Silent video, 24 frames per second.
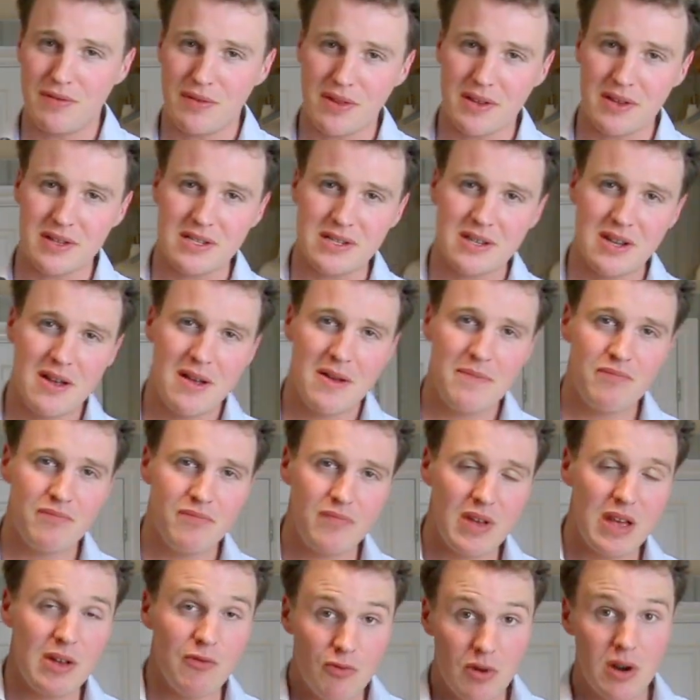for this.
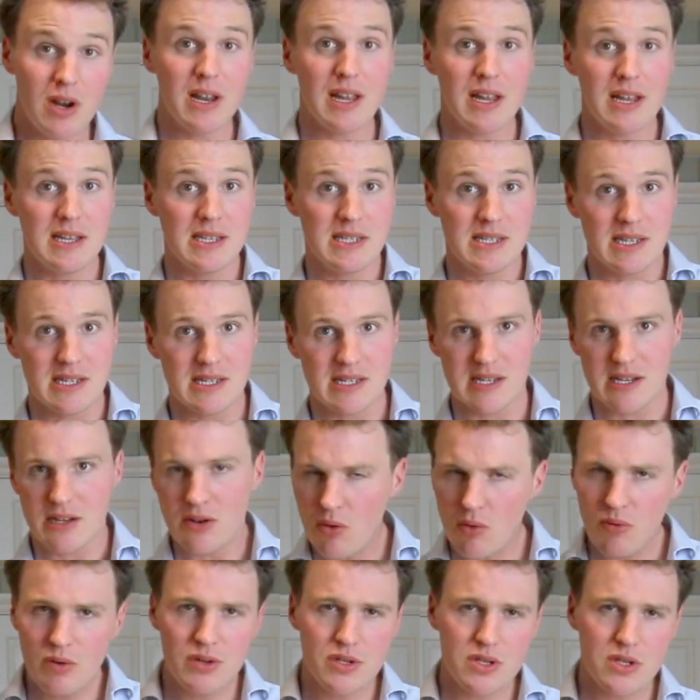It really is easy.
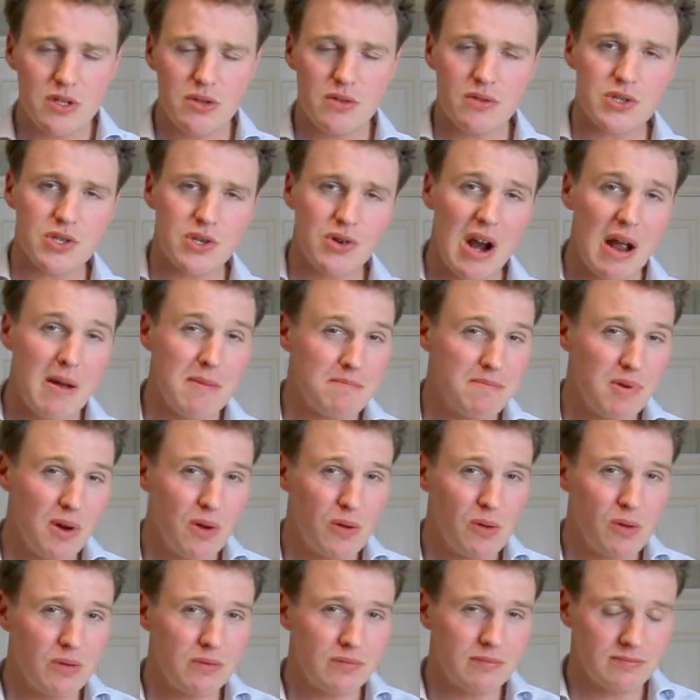All you do is grab a
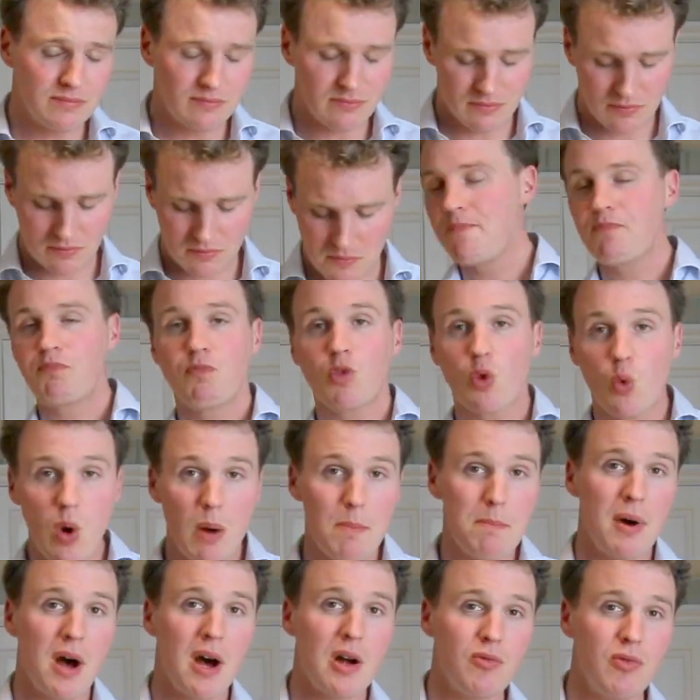bowl,
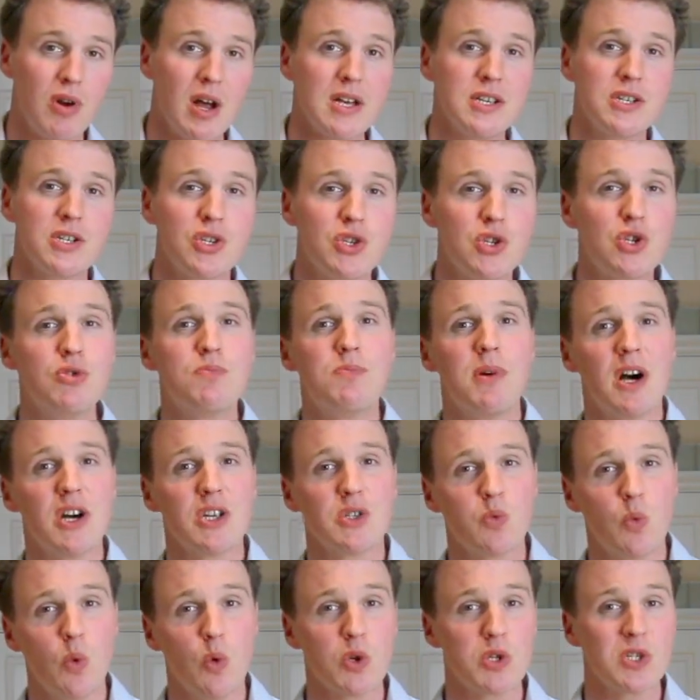1 part rice and 2
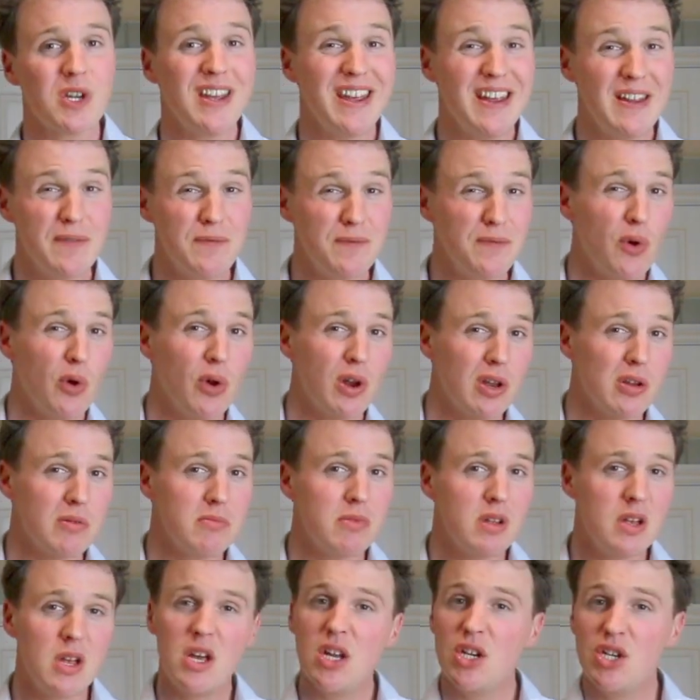parts water in
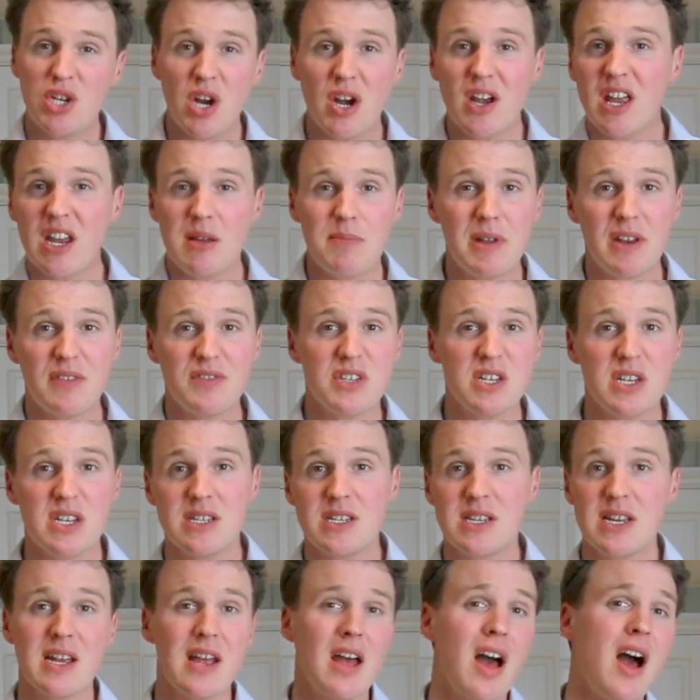volume, chuck in a bit of
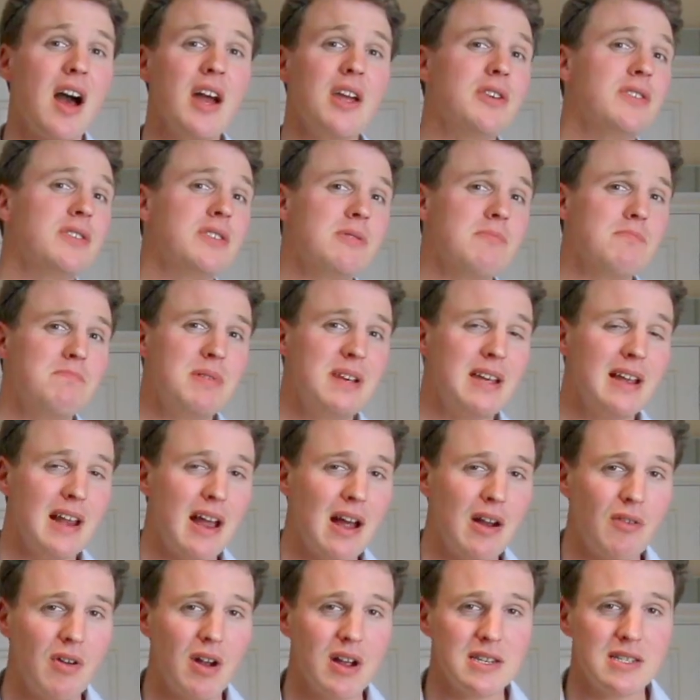seasoning, I use some
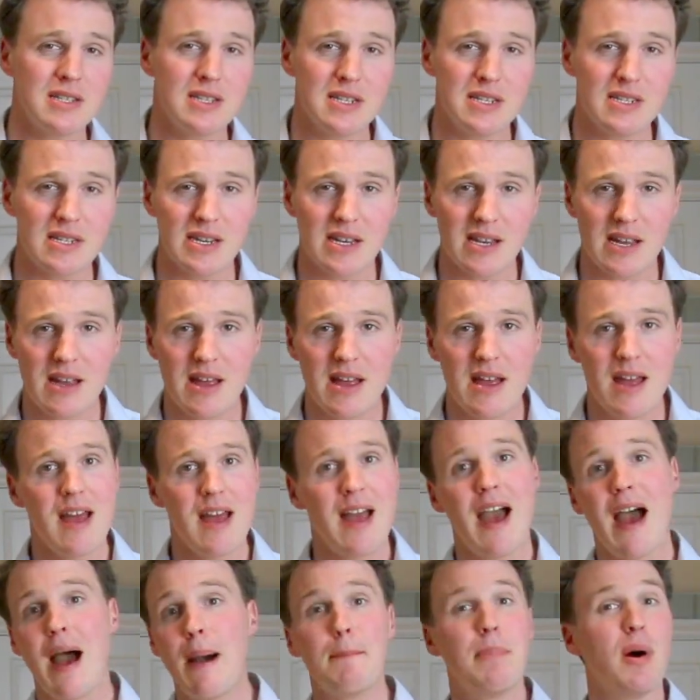pilau rice seasoning,
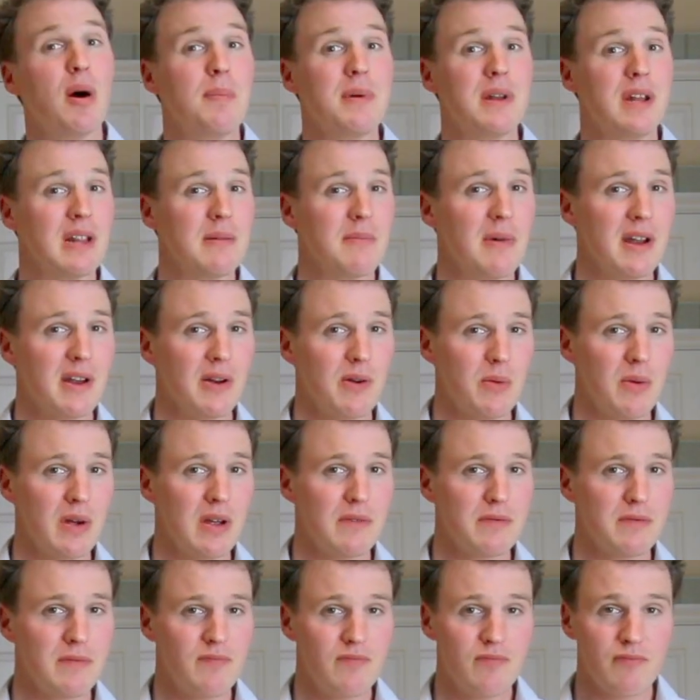and pop it in the
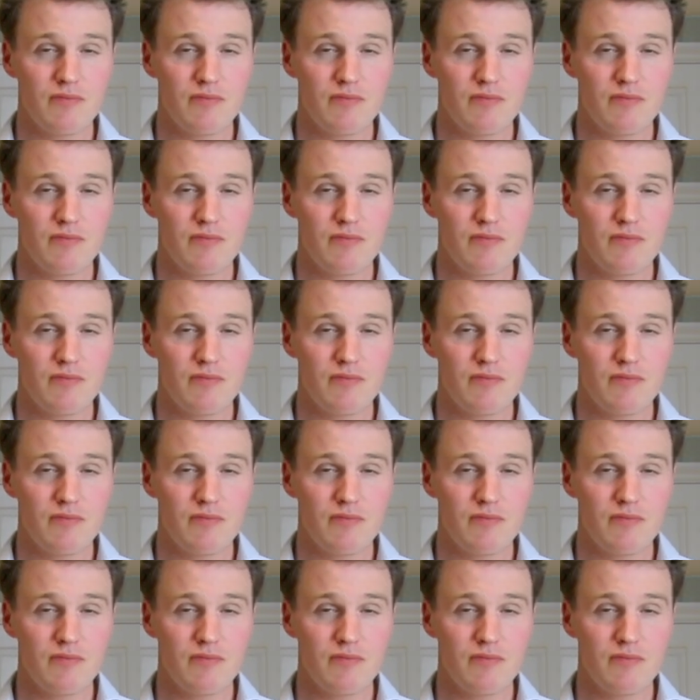microwave.